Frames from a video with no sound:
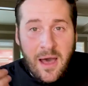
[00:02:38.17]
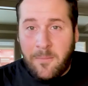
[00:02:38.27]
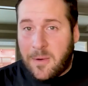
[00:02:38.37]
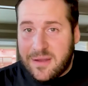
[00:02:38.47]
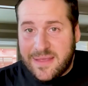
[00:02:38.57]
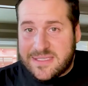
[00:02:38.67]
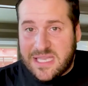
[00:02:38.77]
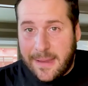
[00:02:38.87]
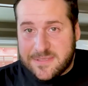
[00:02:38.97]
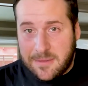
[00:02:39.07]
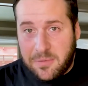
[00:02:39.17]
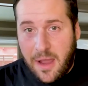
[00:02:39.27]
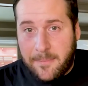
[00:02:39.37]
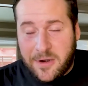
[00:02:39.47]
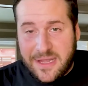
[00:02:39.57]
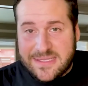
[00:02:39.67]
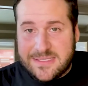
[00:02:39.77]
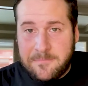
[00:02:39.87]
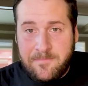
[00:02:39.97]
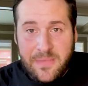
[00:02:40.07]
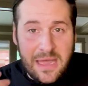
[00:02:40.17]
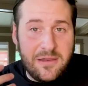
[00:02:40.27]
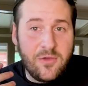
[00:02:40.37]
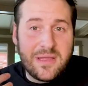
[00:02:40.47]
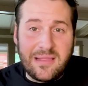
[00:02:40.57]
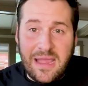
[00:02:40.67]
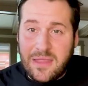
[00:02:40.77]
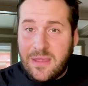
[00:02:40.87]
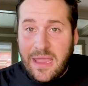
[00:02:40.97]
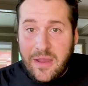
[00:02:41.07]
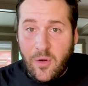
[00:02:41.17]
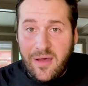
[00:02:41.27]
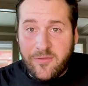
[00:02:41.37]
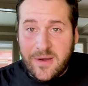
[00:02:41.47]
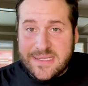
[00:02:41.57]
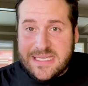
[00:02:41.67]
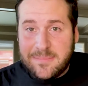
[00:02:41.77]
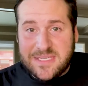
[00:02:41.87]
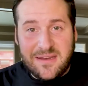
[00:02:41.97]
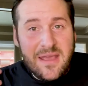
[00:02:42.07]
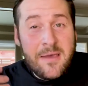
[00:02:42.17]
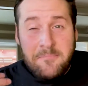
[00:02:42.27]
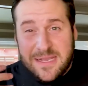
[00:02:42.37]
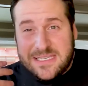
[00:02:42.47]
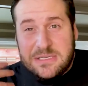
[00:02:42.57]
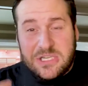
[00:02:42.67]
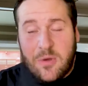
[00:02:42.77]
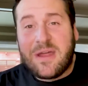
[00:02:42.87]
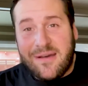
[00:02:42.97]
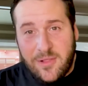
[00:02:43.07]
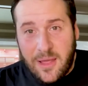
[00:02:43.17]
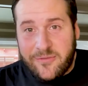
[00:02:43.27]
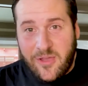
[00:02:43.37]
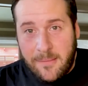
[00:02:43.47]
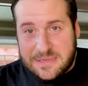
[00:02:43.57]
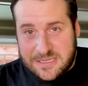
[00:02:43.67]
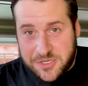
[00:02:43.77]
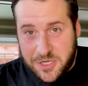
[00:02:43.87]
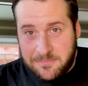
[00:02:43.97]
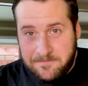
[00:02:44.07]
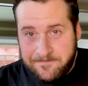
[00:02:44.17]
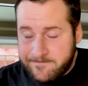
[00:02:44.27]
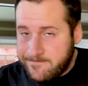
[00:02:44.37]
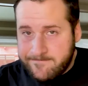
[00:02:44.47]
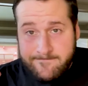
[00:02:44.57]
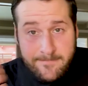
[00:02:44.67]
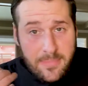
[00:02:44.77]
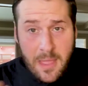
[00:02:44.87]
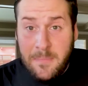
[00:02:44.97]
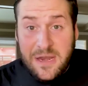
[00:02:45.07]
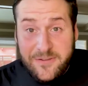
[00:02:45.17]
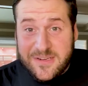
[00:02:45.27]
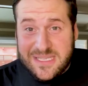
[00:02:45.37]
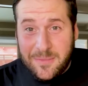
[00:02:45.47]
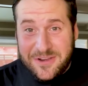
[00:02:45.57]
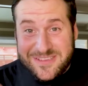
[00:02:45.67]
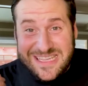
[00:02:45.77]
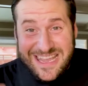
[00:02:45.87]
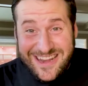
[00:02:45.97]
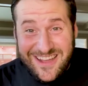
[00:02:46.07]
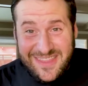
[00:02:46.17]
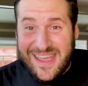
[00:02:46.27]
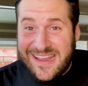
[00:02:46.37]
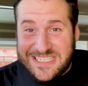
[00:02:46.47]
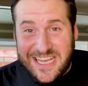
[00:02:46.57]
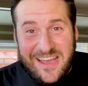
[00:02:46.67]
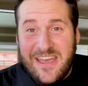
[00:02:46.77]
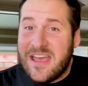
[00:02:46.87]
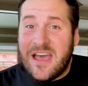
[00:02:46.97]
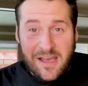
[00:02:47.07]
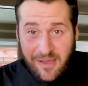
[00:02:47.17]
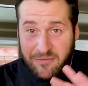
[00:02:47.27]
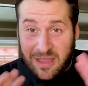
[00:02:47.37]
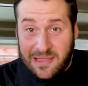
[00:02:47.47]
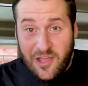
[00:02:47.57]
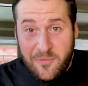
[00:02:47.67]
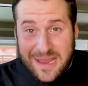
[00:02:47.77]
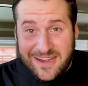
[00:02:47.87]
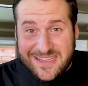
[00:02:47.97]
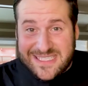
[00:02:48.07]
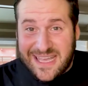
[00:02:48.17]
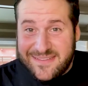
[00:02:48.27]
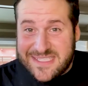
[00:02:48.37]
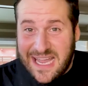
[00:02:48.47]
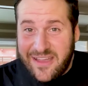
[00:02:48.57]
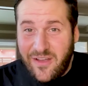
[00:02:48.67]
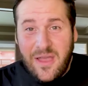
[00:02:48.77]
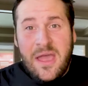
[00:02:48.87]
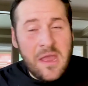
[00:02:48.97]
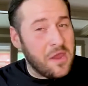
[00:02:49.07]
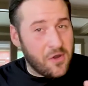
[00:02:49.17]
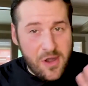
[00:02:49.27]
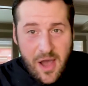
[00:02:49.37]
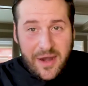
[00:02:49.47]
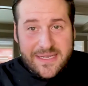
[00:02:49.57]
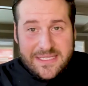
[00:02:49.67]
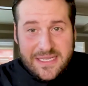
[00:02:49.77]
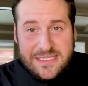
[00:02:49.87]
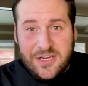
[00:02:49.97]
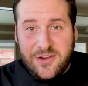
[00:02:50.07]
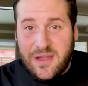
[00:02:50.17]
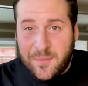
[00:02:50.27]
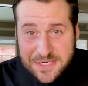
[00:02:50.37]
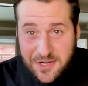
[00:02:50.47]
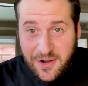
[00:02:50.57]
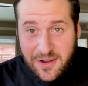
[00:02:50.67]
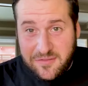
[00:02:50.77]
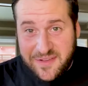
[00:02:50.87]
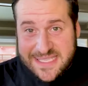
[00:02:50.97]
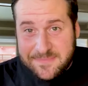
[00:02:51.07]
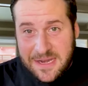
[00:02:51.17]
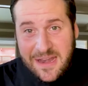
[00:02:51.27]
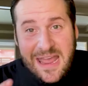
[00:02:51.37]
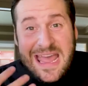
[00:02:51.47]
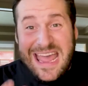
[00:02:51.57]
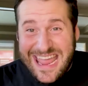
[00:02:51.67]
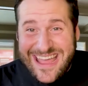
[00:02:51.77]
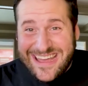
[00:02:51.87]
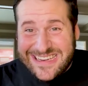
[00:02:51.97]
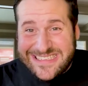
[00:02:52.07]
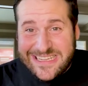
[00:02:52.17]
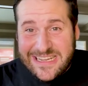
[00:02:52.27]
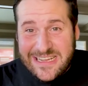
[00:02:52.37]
on one of these types of properties. And you could likely get your offer accepted because you don't have a lot of competition. But if you're someone who's keen on the idea of having a low maintenance lifestyle, you're not as concerned on return on investment, and